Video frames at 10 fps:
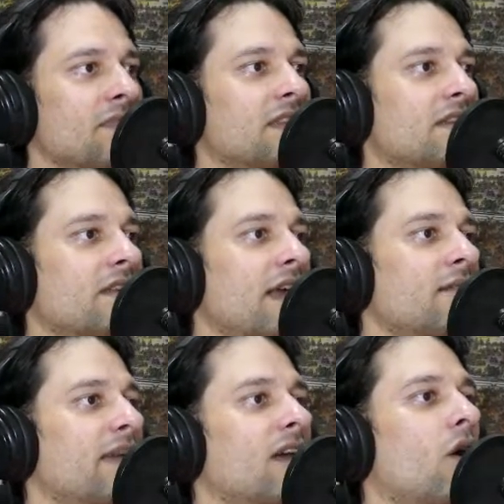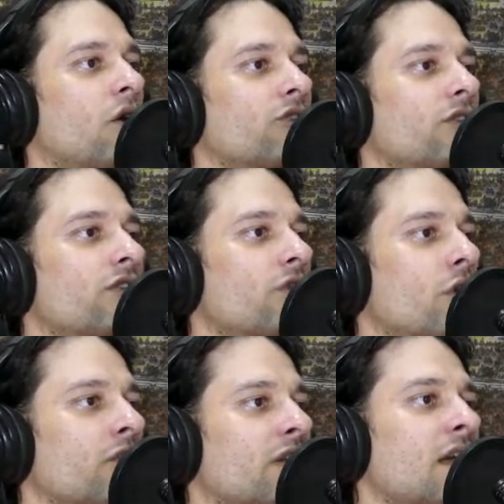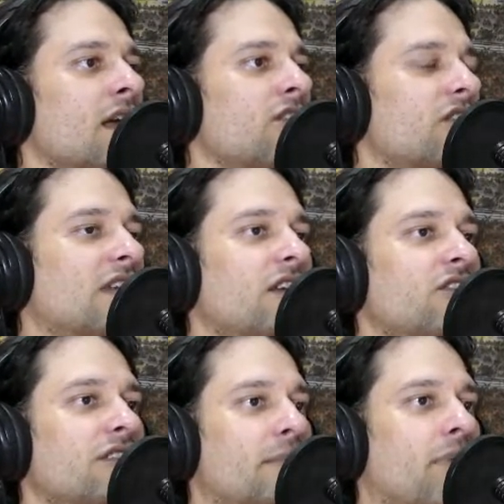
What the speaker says: Designed by Audrey Stosey. She says she's a